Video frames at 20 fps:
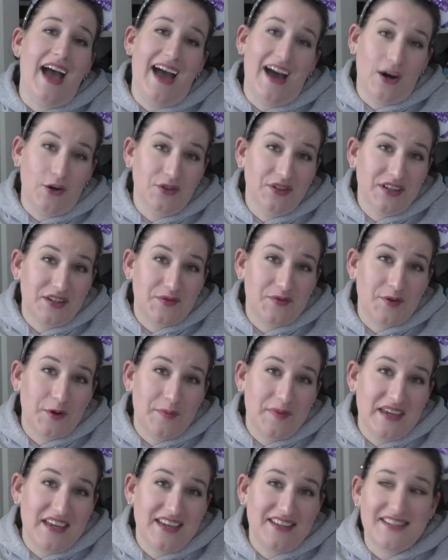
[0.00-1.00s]
outlet for
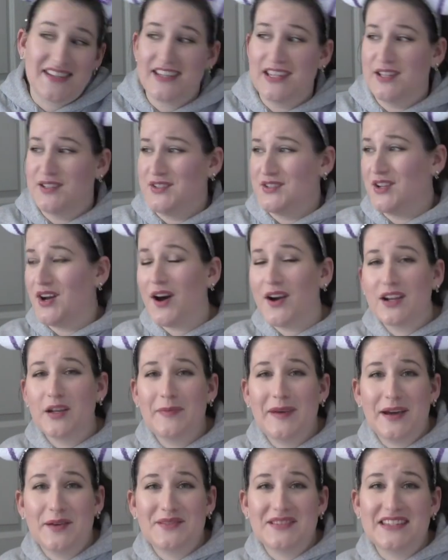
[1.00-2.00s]
me to get to talk
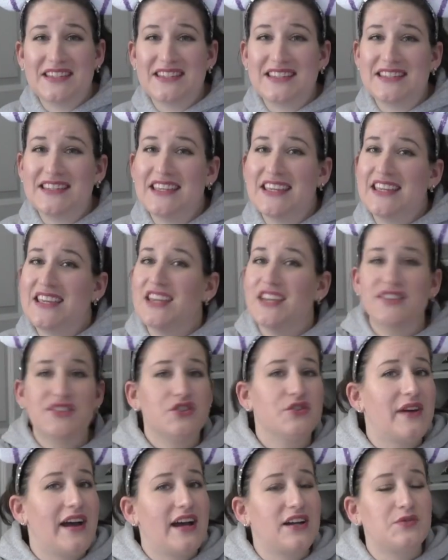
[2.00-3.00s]
about Disney,
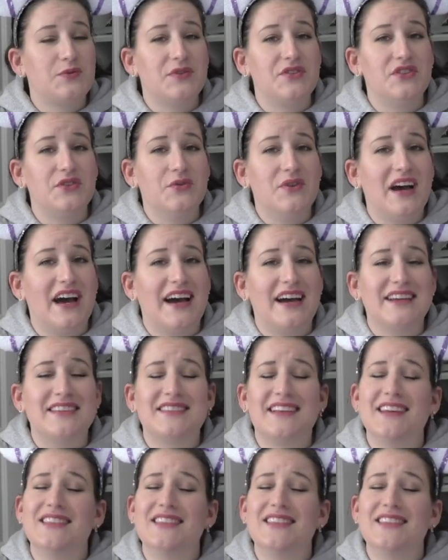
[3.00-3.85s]
interact with you guys.